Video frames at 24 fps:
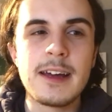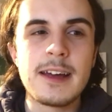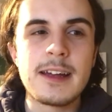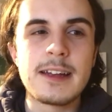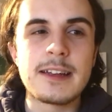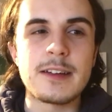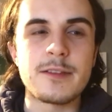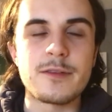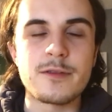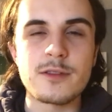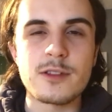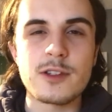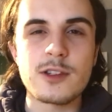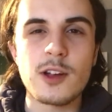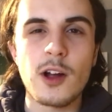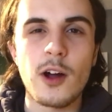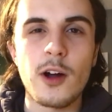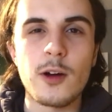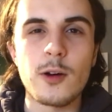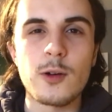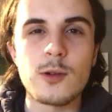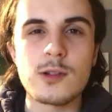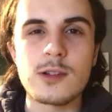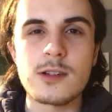different
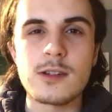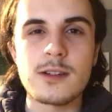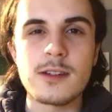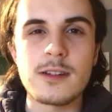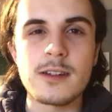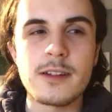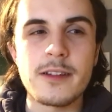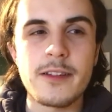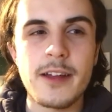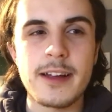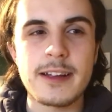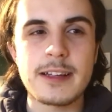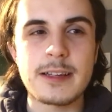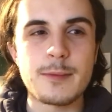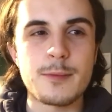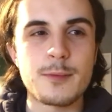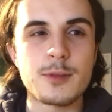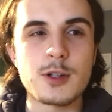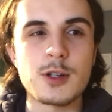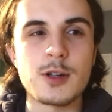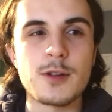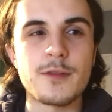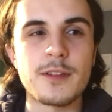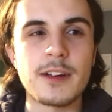styles, and that's
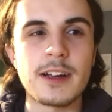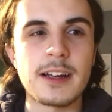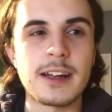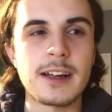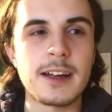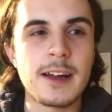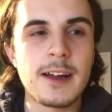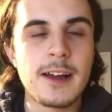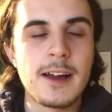improving